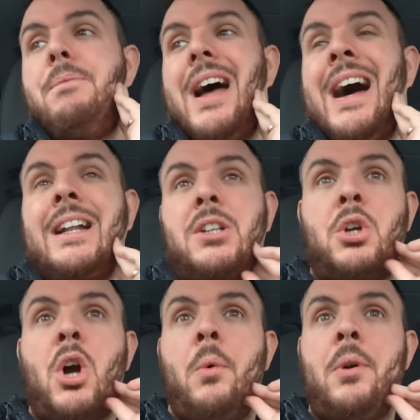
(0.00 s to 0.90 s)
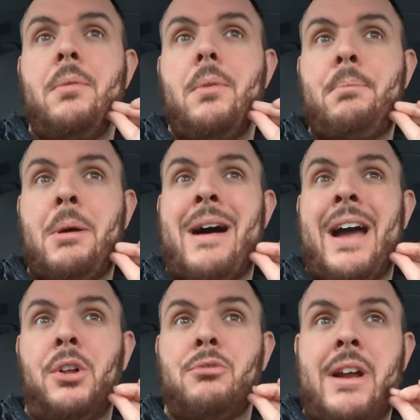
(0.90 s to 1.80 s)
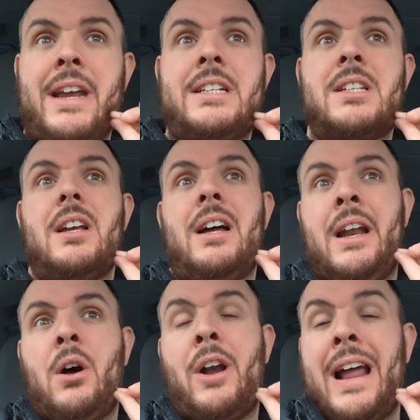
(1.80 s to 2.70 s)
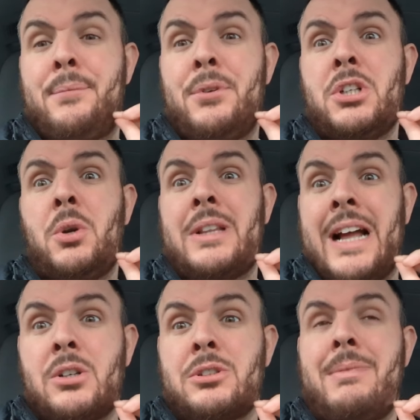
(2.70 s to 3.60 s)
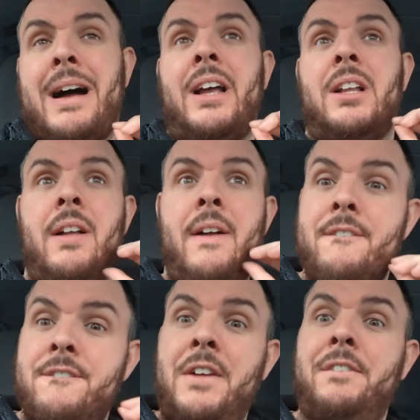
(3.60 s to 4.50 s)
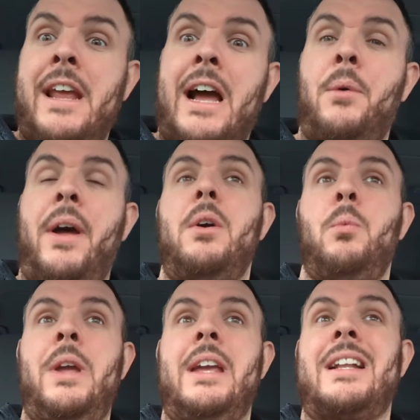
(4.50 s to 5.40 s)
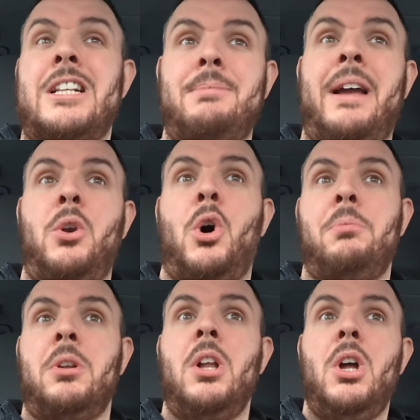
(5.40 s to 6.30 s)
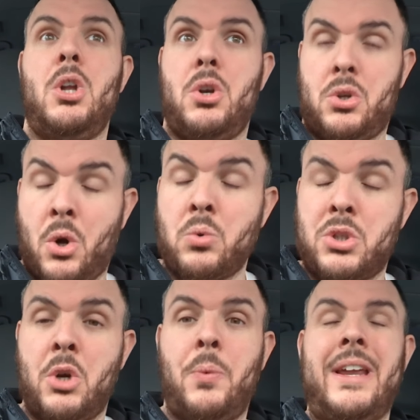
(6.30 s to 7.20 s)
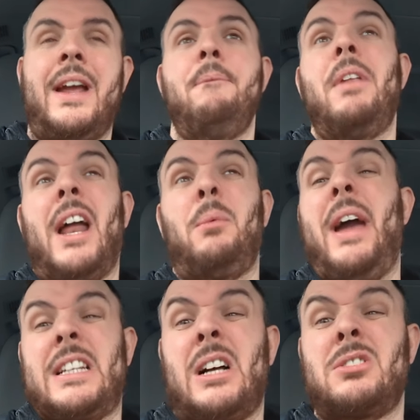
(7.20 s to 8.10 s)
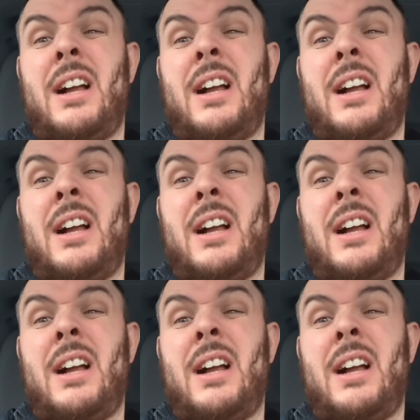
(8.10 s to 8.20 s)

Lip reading: at the going per mile rate, and on average, I do 1,000 mile, 50 hour week. That's my normal go-to week. And it works out